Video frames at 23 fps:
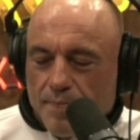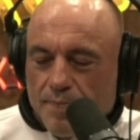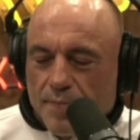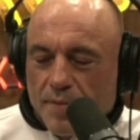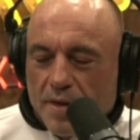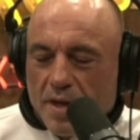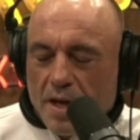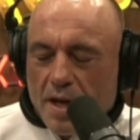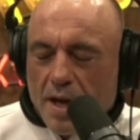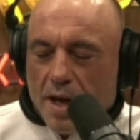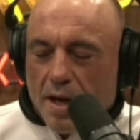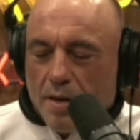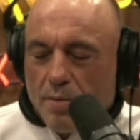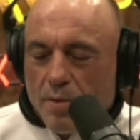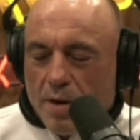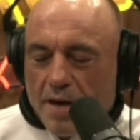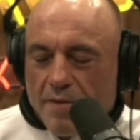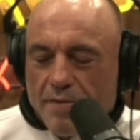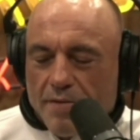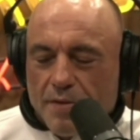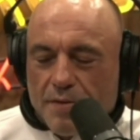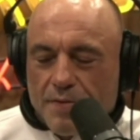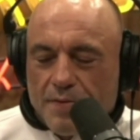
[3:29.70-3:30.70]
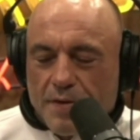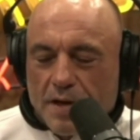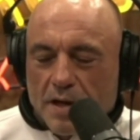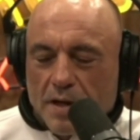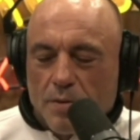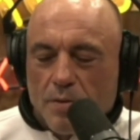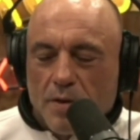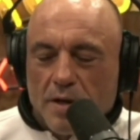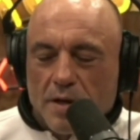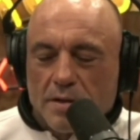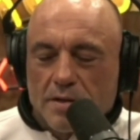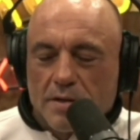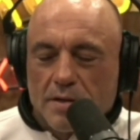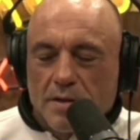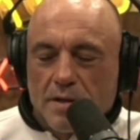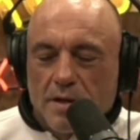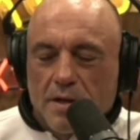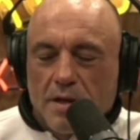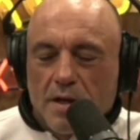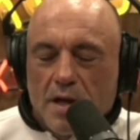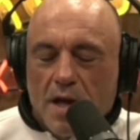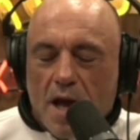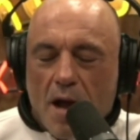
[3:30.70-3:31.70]
Yeah, whatever the fuck it was.
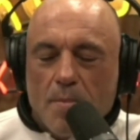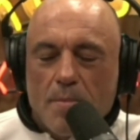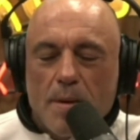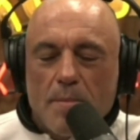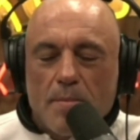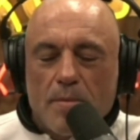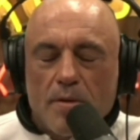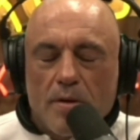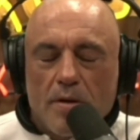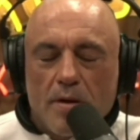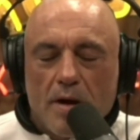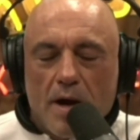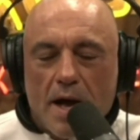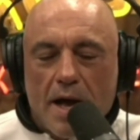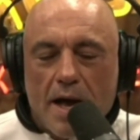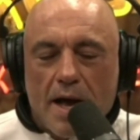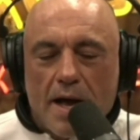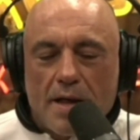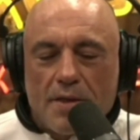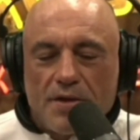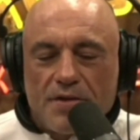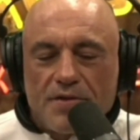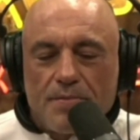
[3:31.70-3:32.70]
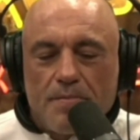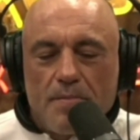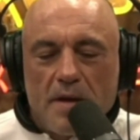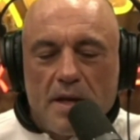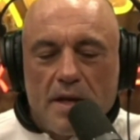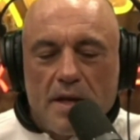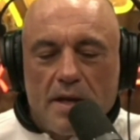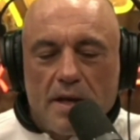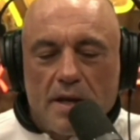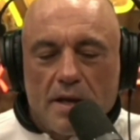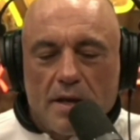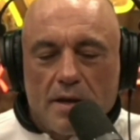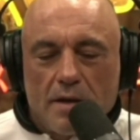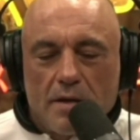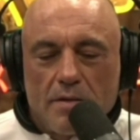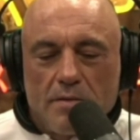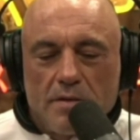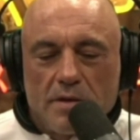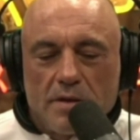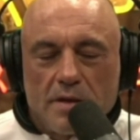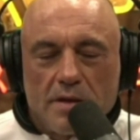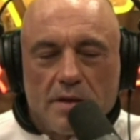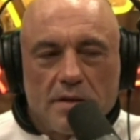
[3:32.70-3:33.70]
I remember I had this meeting
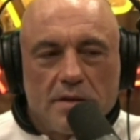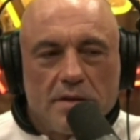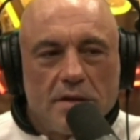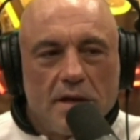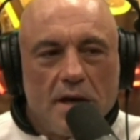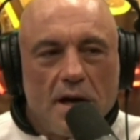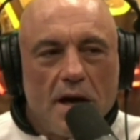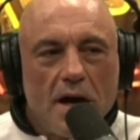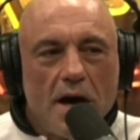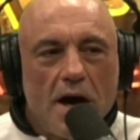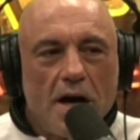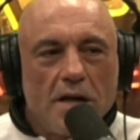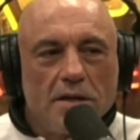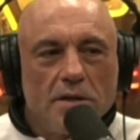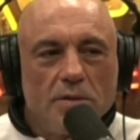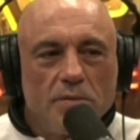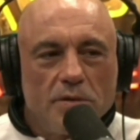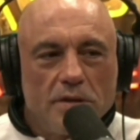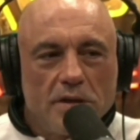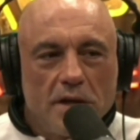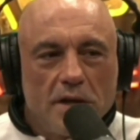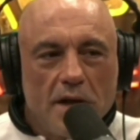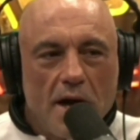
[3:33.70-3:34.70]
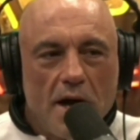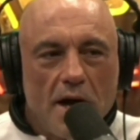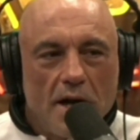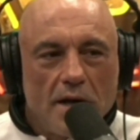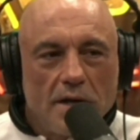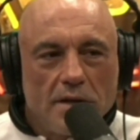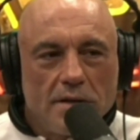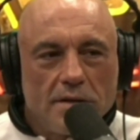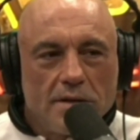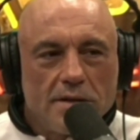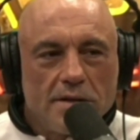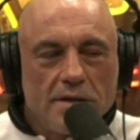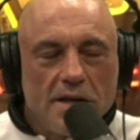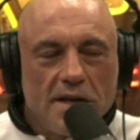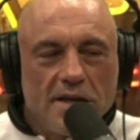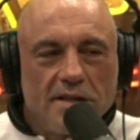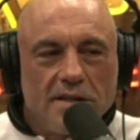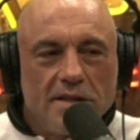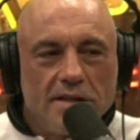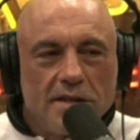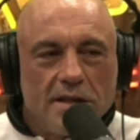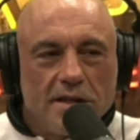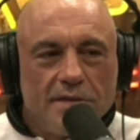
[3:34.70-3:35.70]
with this Hollywood guy. This is
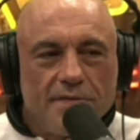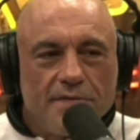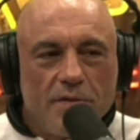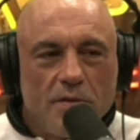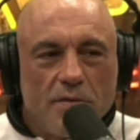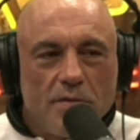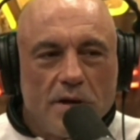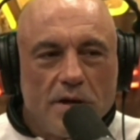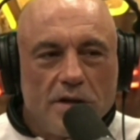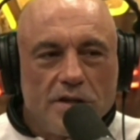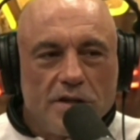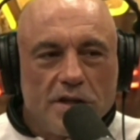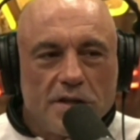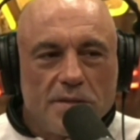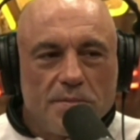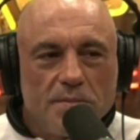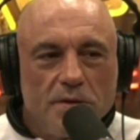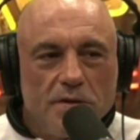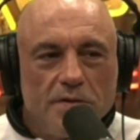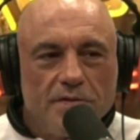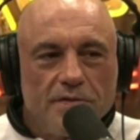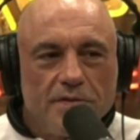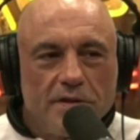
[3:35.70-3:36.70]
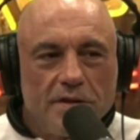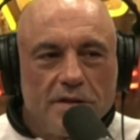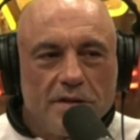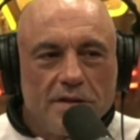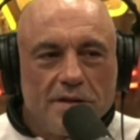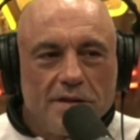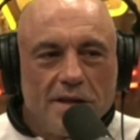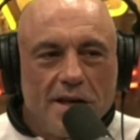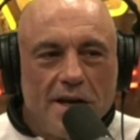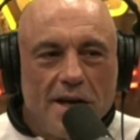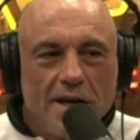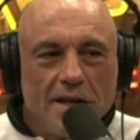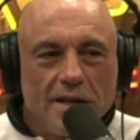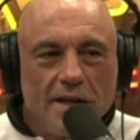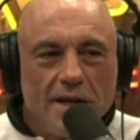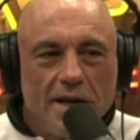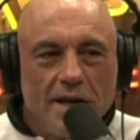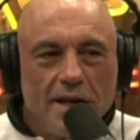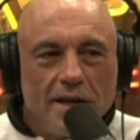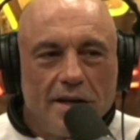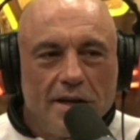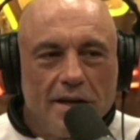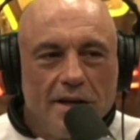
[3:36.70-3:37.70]
1994 when I just moved to
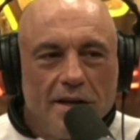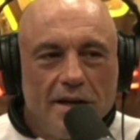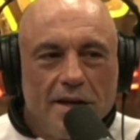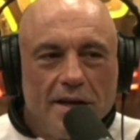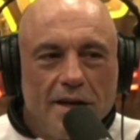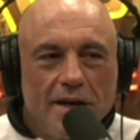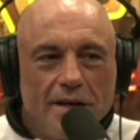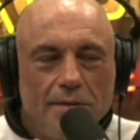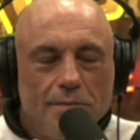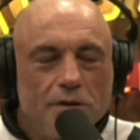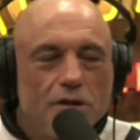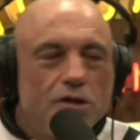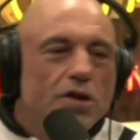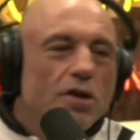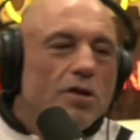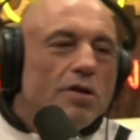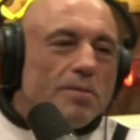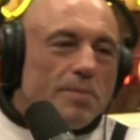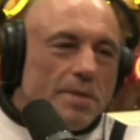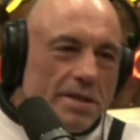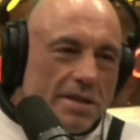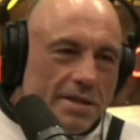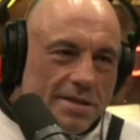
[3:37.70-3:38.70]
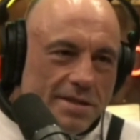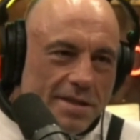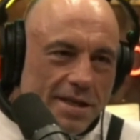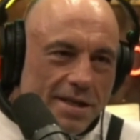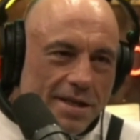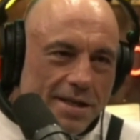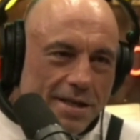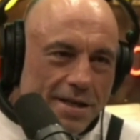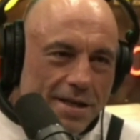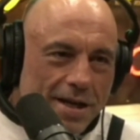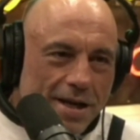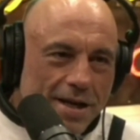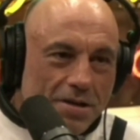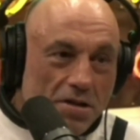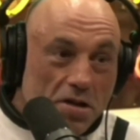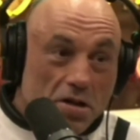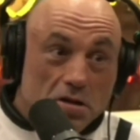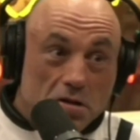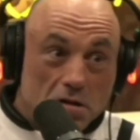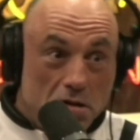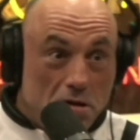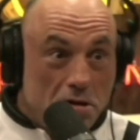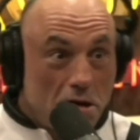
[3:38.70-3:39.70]
LA. And he was showing me this thing he got.
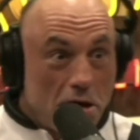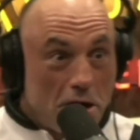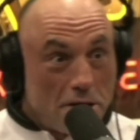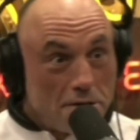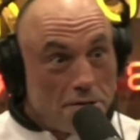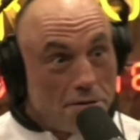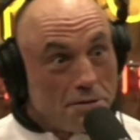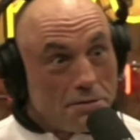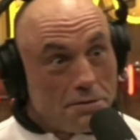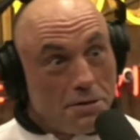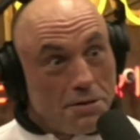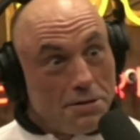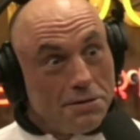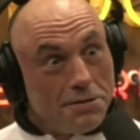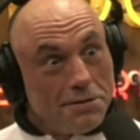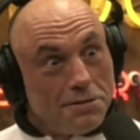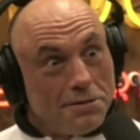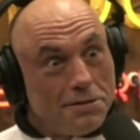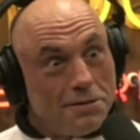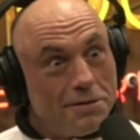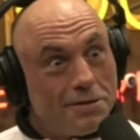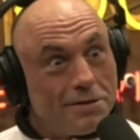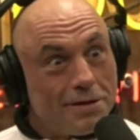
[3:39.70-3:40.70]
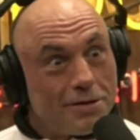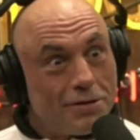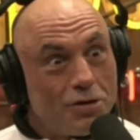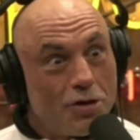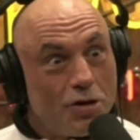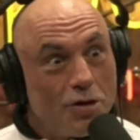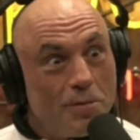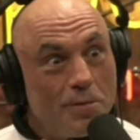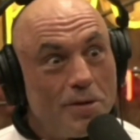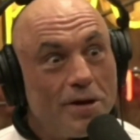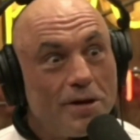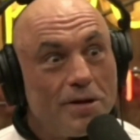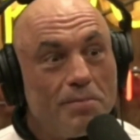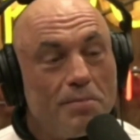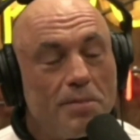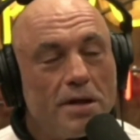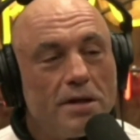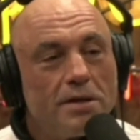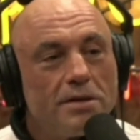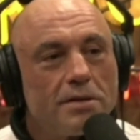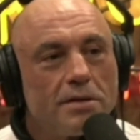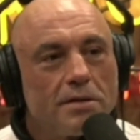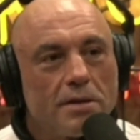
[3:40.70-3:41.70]
Like, look, I got this thing. And he's like showing me all the
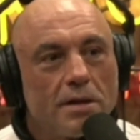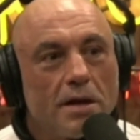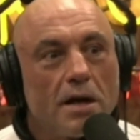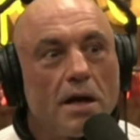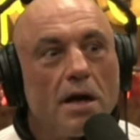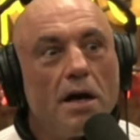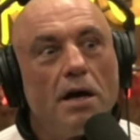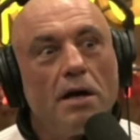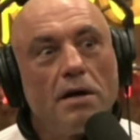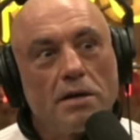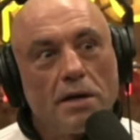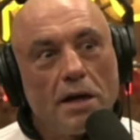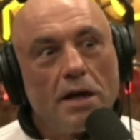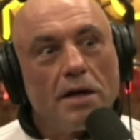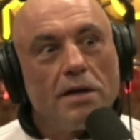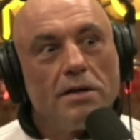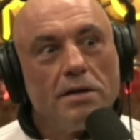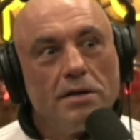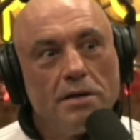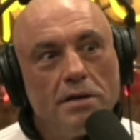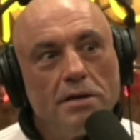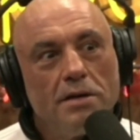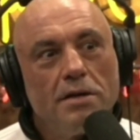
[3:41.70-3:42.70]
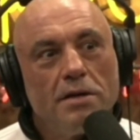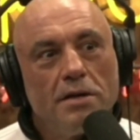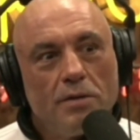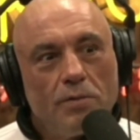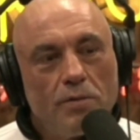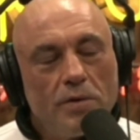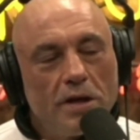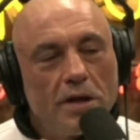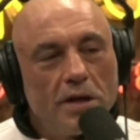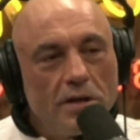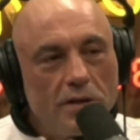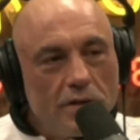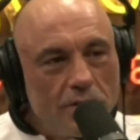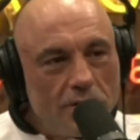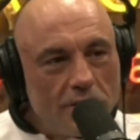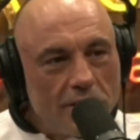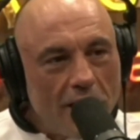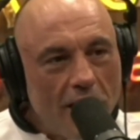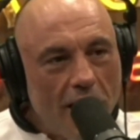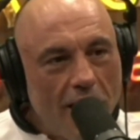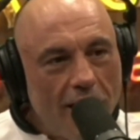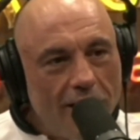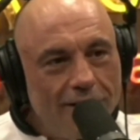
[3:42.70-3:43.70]
buttons. I was like, oh, okay. What are you going to do with
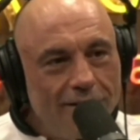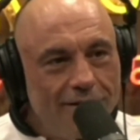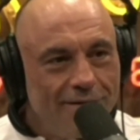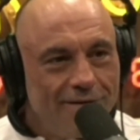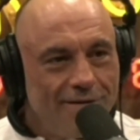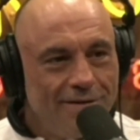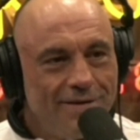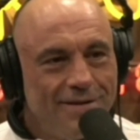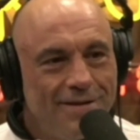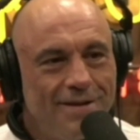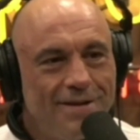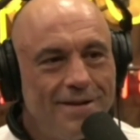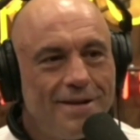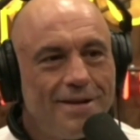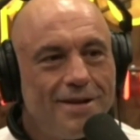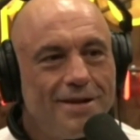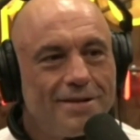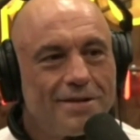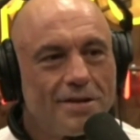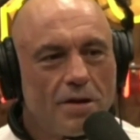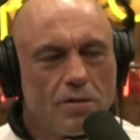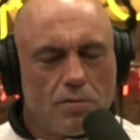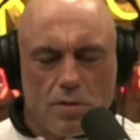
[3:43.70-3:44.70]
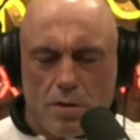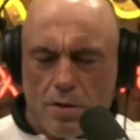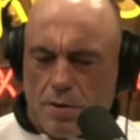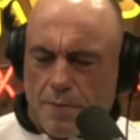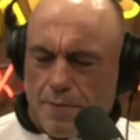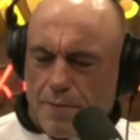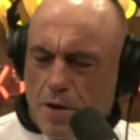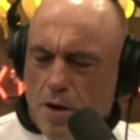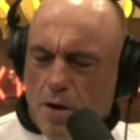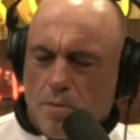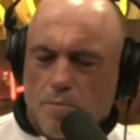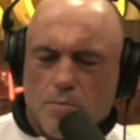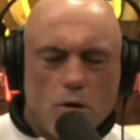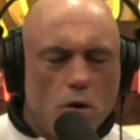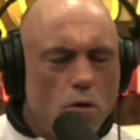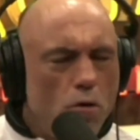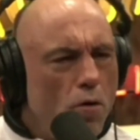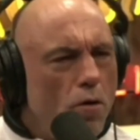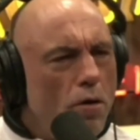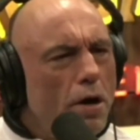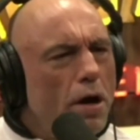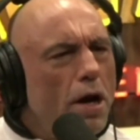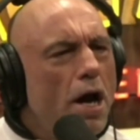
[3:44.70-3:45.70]
that? And he's like, oh, I've got my
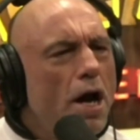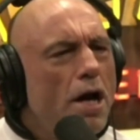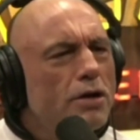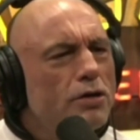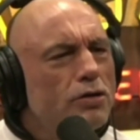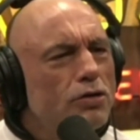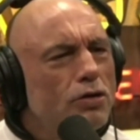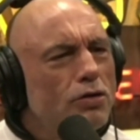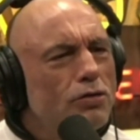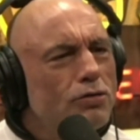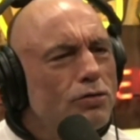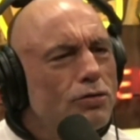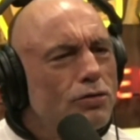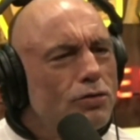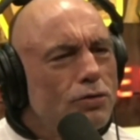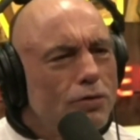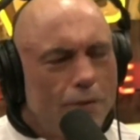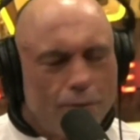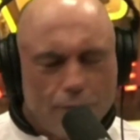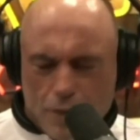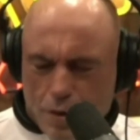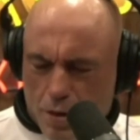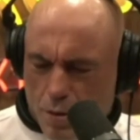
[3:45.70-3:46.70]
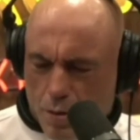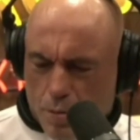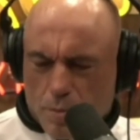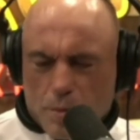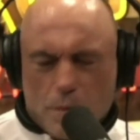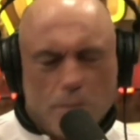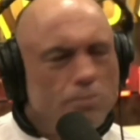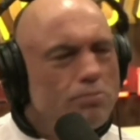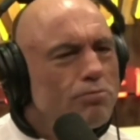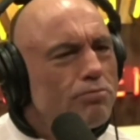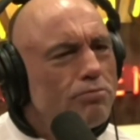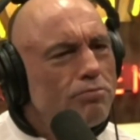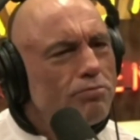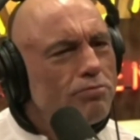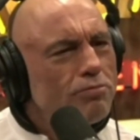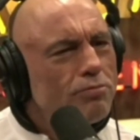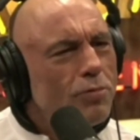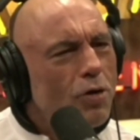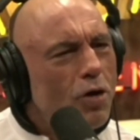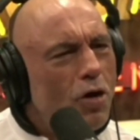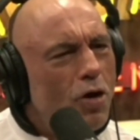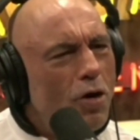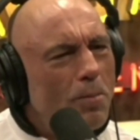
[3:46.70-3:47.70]
organized on this. I've got
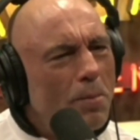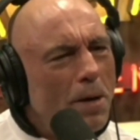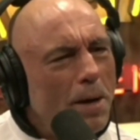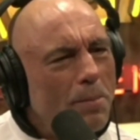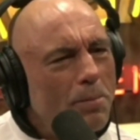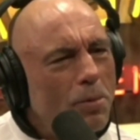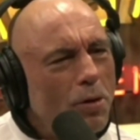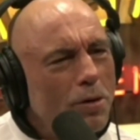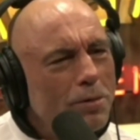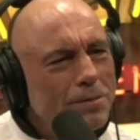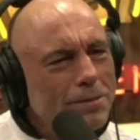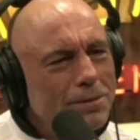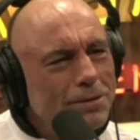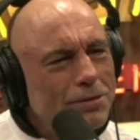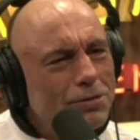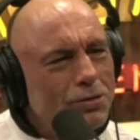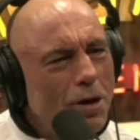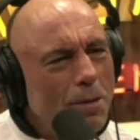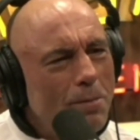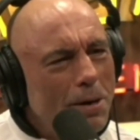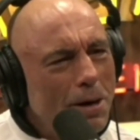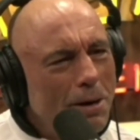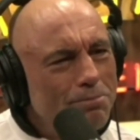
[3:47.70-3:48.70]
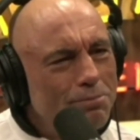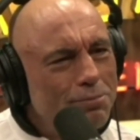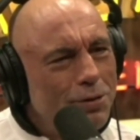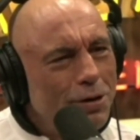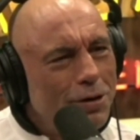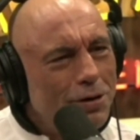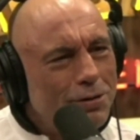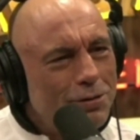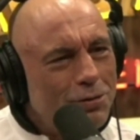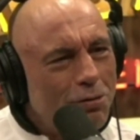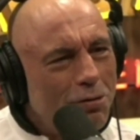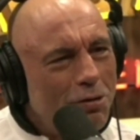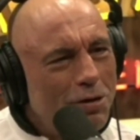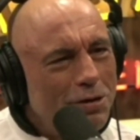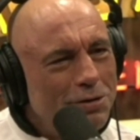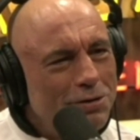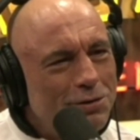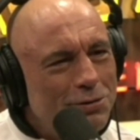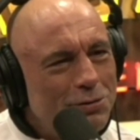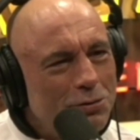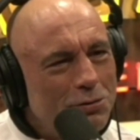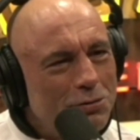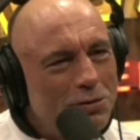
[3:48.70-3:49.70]
all my appointments coming up. Look, they're all in
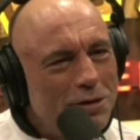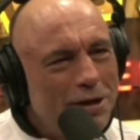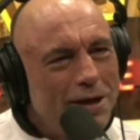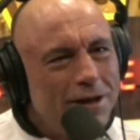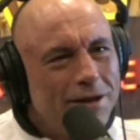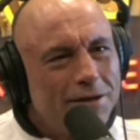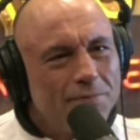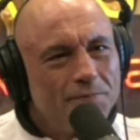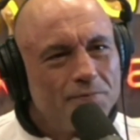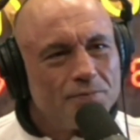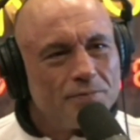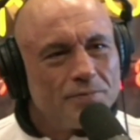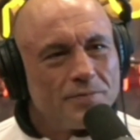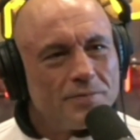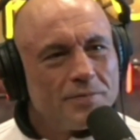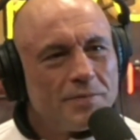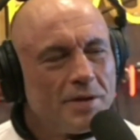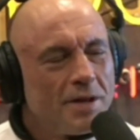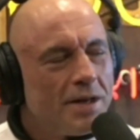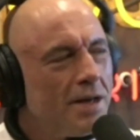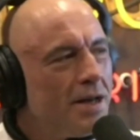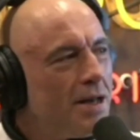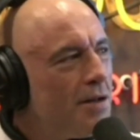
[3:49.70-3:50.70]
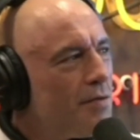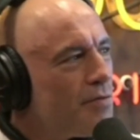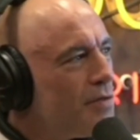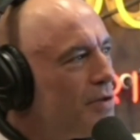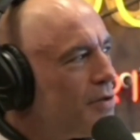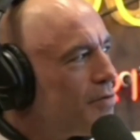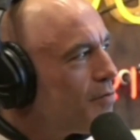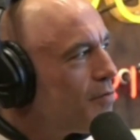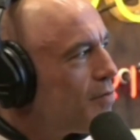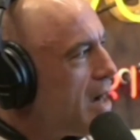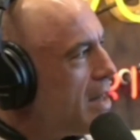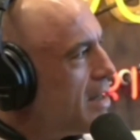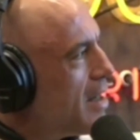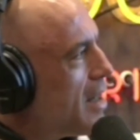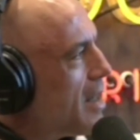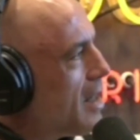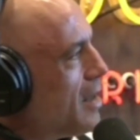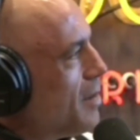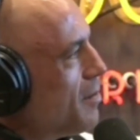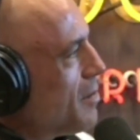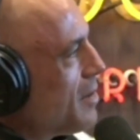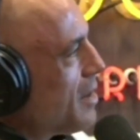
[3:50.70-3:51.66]
this little thing. You write on it with